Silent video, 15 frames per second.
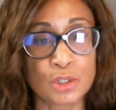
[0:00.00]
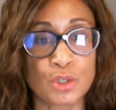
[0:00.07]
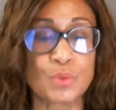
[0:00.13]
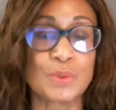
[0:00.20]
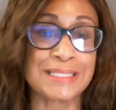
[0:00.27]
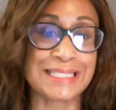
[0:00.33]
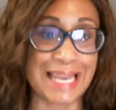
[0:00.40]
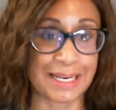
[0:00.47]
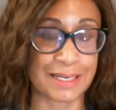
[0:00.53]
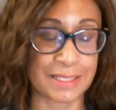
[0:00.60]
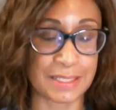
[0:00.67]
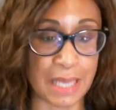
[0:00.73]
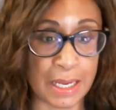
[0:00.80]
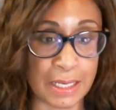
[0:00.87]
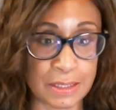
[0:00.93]
to a data
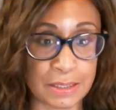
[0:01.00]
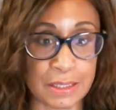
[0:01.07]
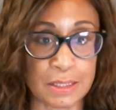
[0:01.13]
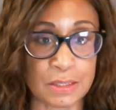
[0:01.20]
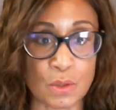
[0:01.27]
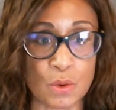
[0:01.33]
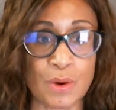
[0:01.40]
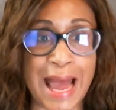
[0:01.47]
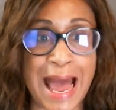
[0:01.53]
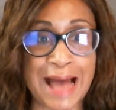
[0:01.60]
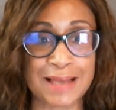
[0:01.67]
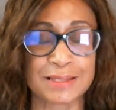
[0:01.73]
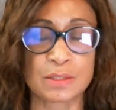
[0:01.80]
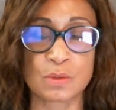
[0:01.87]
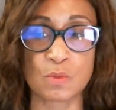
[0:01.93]
scientist or
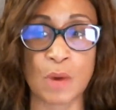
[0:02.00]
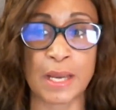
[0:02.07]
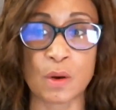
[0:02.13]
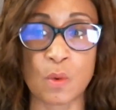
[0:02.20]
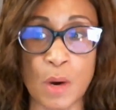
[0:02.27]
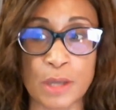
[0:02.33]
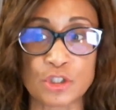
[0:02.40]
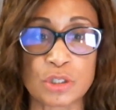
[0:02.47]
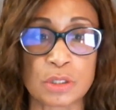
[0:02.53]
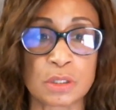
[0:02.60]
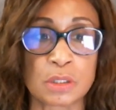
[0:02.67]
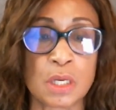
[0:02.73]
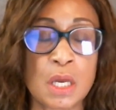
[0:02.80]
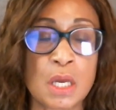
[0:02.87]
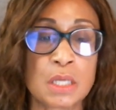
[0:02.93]
ask the right
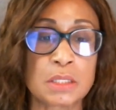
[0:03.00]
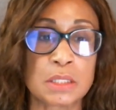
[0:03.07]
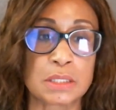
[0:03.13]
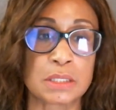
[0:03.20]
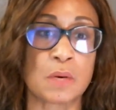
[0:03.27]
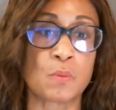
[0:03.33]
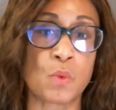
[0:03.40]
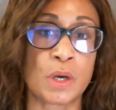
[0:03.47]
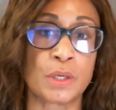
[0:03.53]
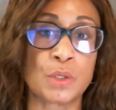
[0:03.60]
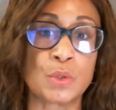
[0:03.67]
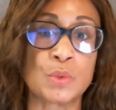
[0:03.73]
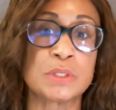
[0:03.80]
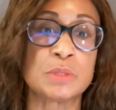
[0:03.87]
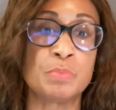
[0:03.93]
question to someone
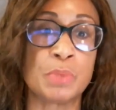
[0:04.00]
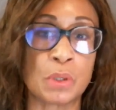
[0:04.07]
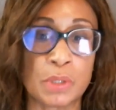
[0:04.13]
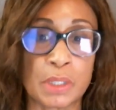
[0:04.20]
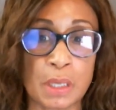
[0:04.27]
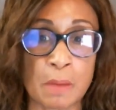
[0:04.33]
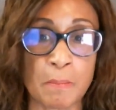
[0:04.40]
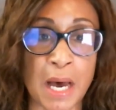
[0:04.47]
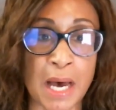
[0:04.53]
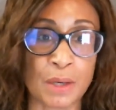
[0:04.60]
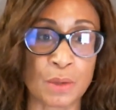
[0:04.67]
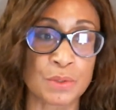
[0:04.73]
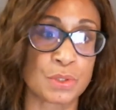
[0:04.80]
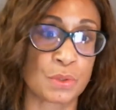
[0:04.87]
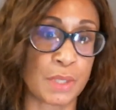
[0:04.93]
who is building a
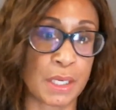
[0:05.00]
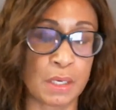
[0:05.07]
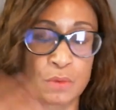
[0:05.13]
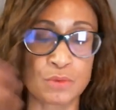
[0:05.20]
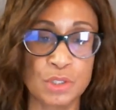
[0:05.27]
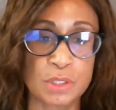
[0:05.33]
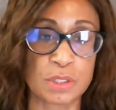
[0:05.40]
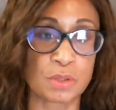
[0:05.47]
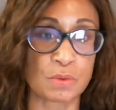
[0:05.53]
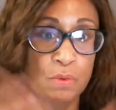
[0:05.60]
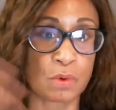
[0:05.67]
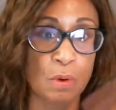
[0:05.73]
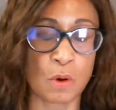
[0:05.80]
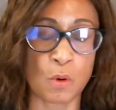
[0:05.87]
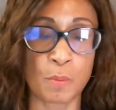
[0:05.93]
model, so they don't just
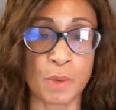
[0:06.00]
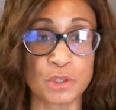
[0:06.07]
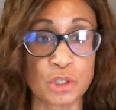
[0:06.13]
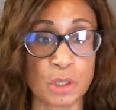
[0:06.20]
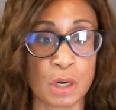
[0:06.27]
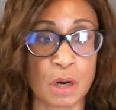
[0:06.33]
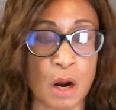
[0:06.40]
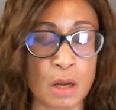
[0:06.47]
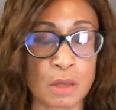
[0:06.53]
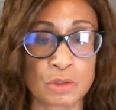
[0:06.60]
throw a whole bunch of